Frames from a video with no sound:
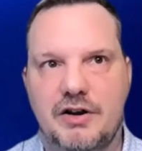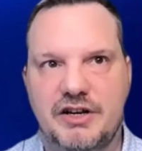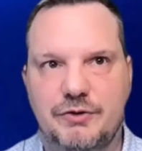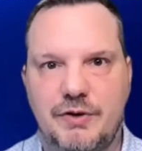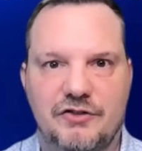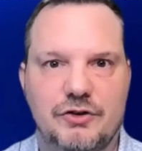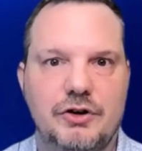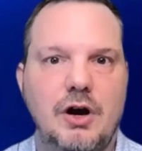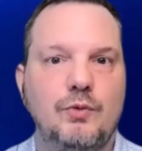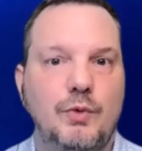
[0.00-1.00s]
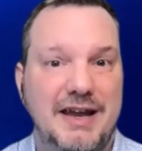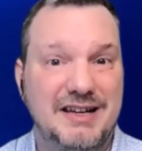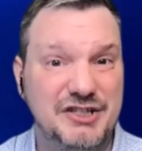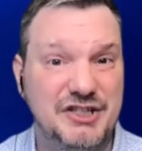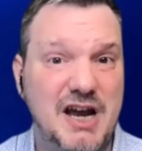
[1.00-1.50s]
trails turned on, we
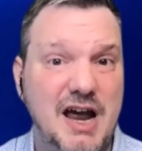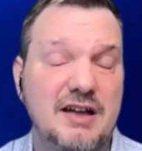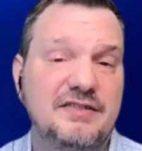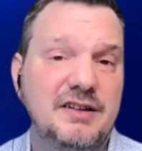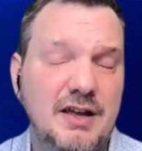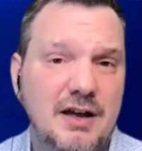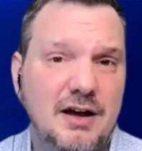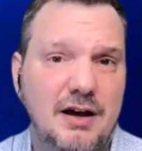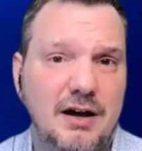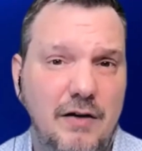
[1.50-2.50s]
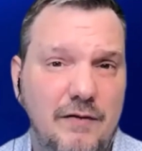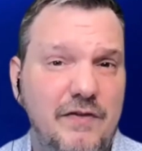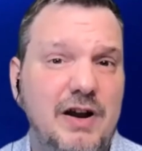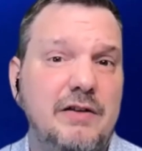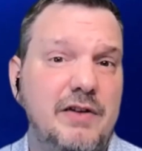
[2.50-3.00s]
ingest a
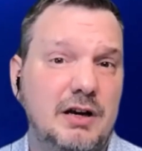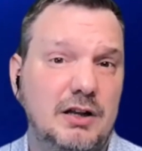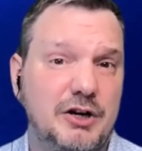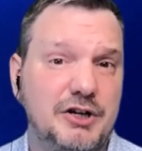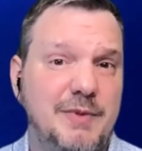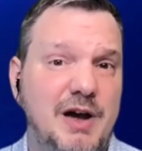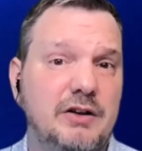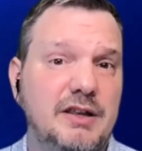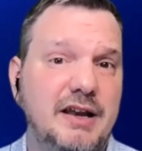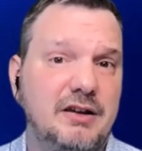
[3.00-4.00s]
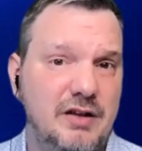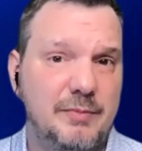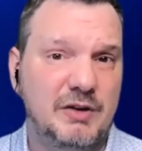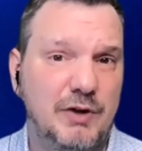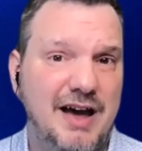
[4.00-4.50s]
very, very large amount of data. I
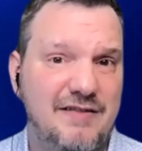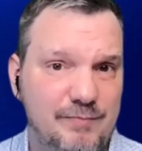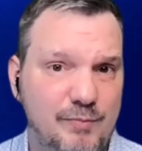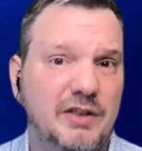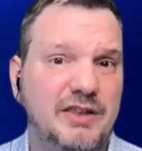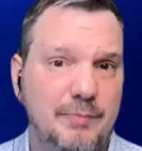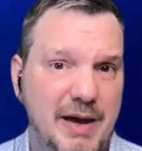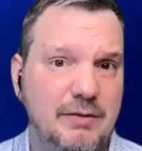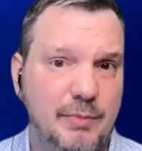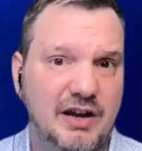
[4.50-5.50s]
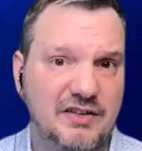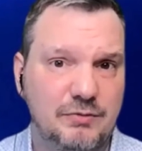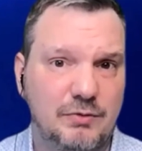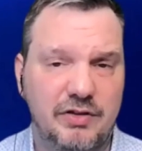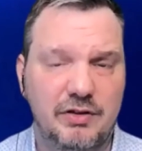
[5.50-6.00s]
mean, we have multi-petabytes
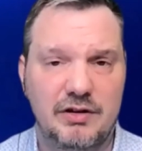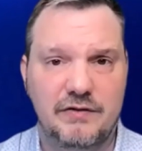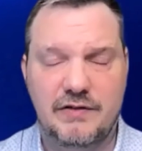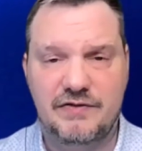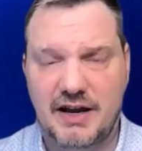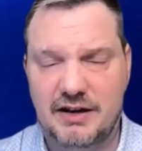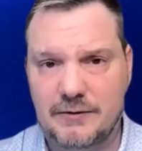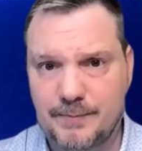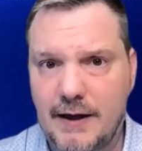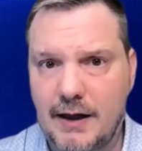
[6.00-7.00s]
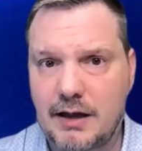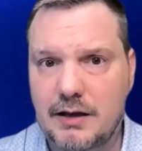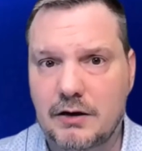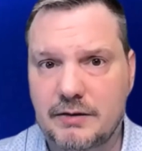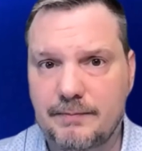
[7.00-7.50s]
worth of data in
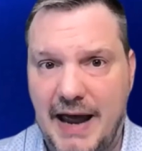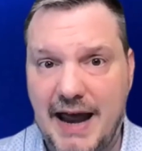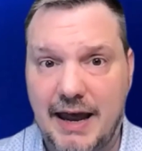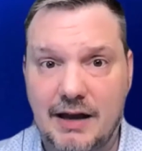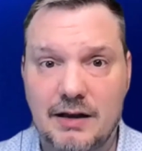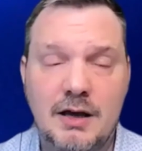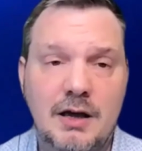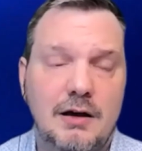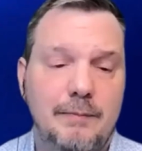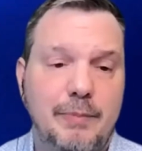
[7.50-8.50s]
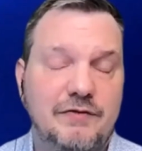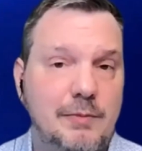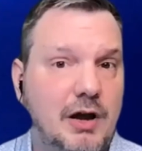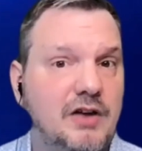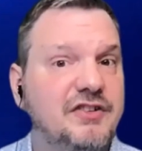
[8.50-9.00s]
our backend. But from
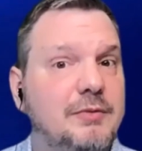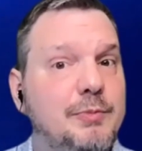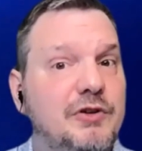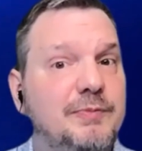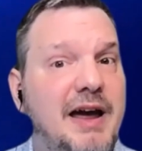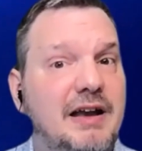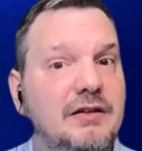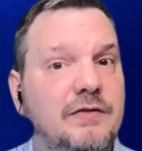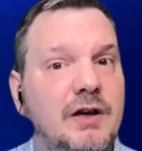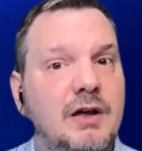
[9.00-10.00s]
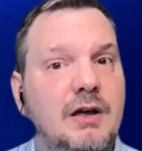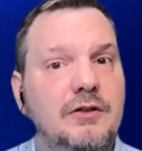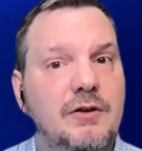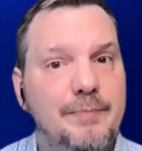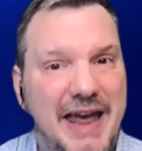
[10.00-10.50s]
a customer perspective,
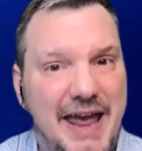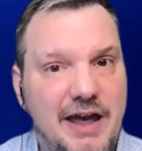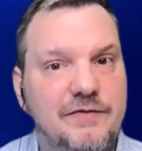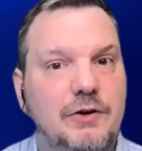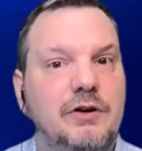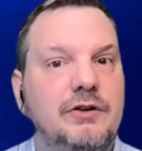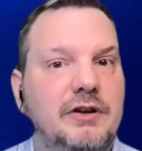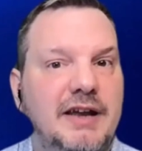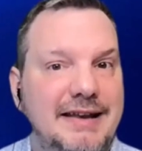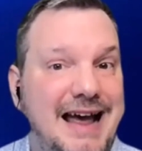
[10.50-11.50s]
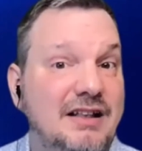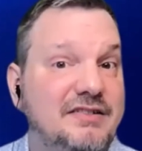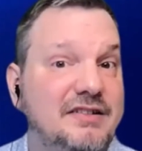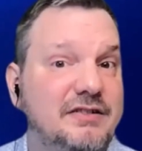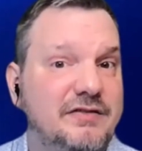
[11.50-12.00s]
the behavior and the
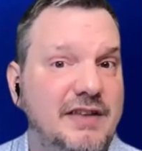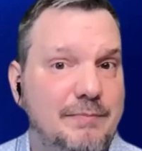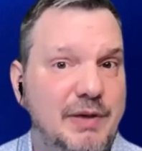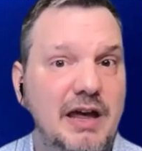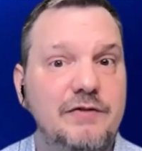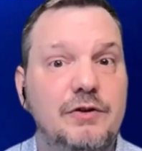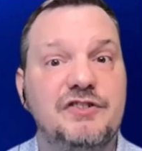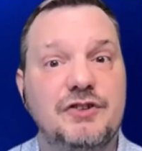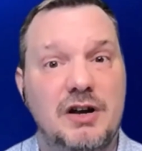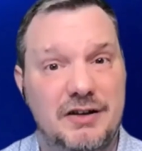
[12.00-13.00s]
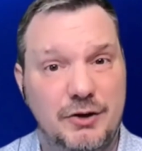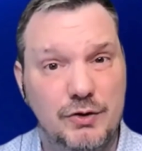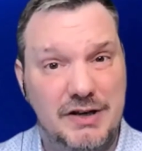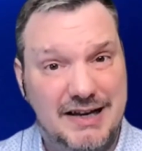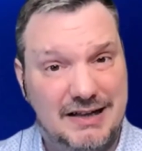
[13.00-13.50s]
analysis of that behavior is done
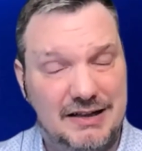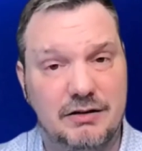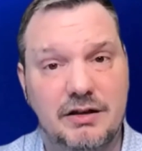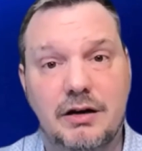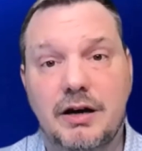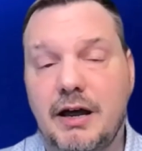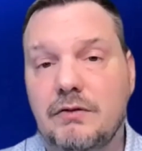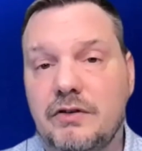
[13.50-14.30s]
uniquely on their accounts.